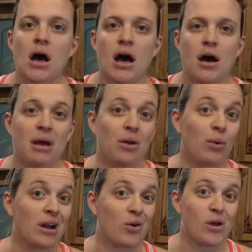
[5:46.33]
And
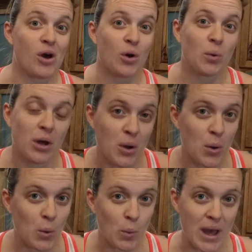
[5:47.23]
we don't know
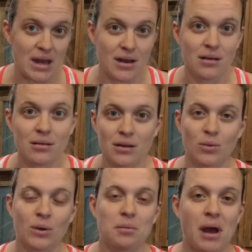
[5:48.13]
when little
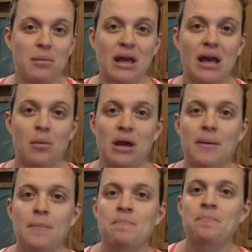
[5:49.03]
one might be coming.